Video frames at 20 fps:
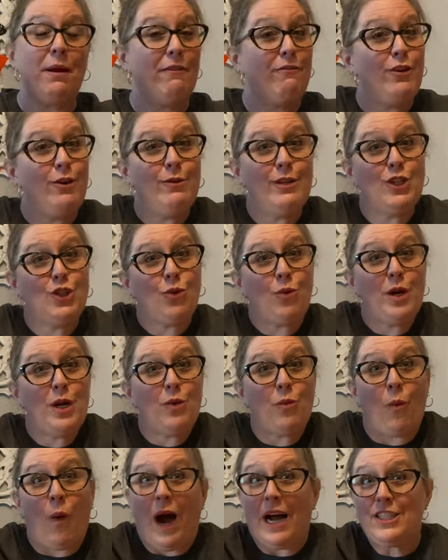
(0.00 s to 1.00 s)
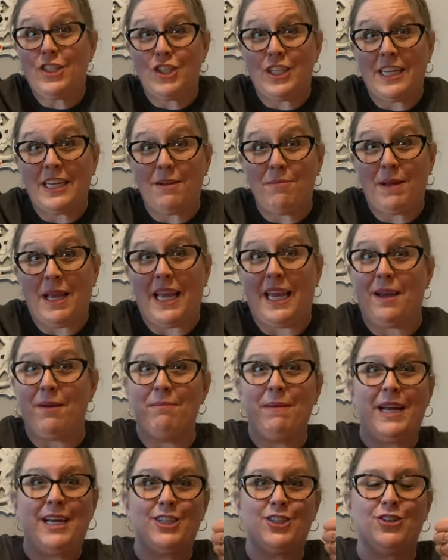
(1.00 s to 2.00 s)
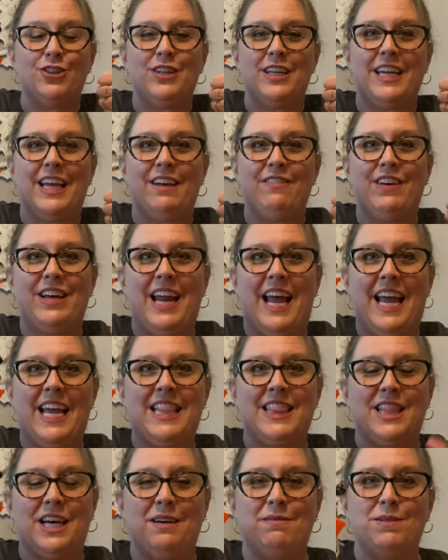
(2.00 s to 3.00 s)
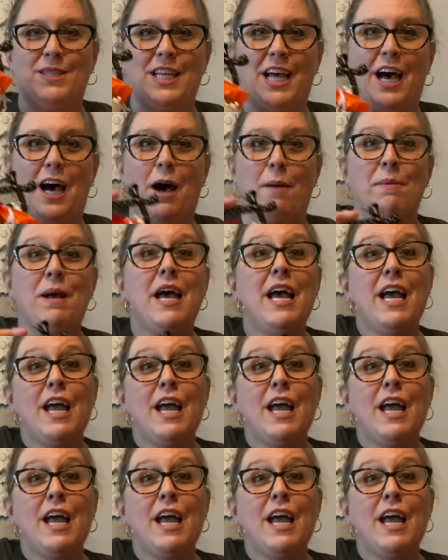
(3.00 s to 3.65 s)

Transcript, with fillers: If you enjoyed watching me, make sure to give it a thumbs up.